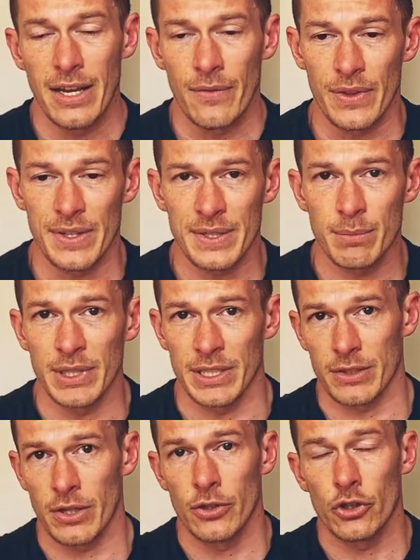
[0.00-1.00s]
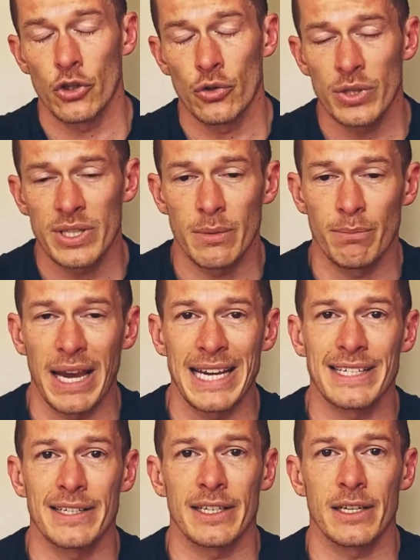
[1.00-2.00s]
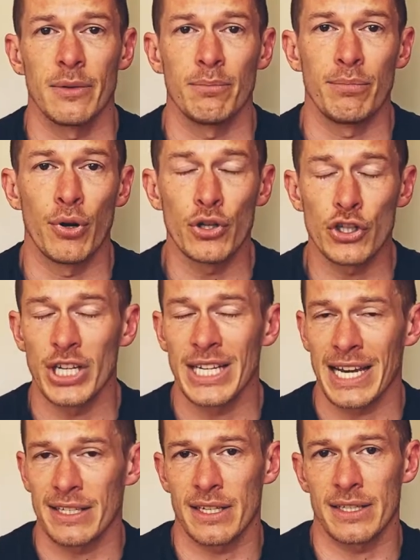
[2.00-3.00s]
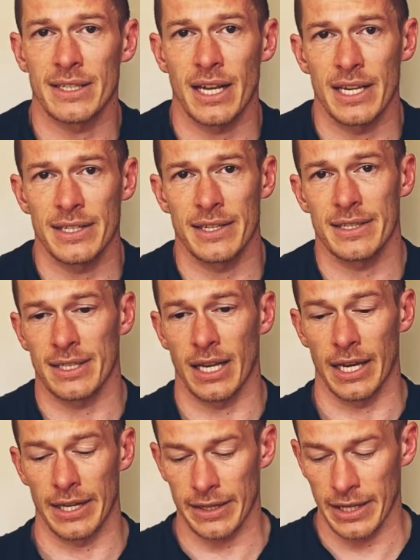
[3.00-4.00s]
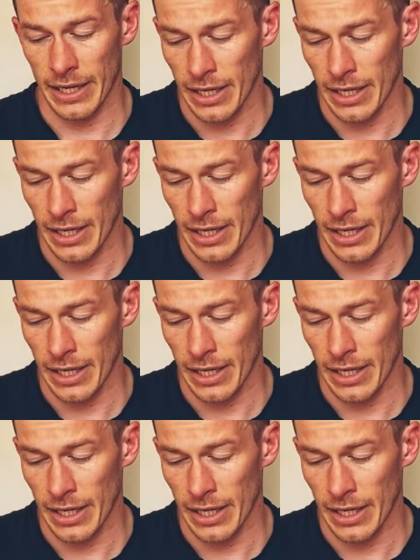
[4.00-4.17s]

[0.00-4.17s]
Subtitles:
This means choose the basic pushing exercises like